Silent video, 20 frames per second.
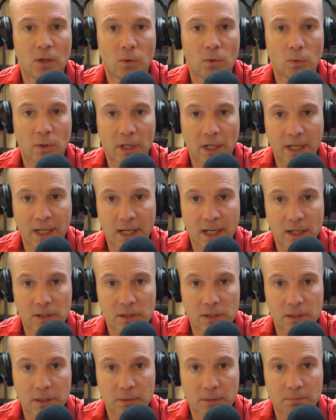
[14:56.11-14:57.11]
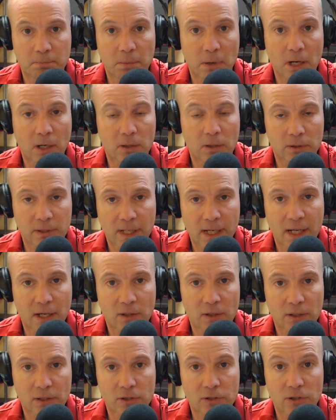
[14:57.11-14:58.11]
When I actually buckle
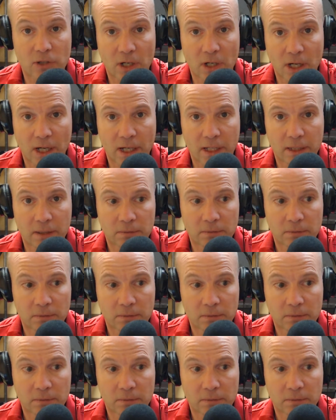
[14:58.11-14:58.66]
down and try,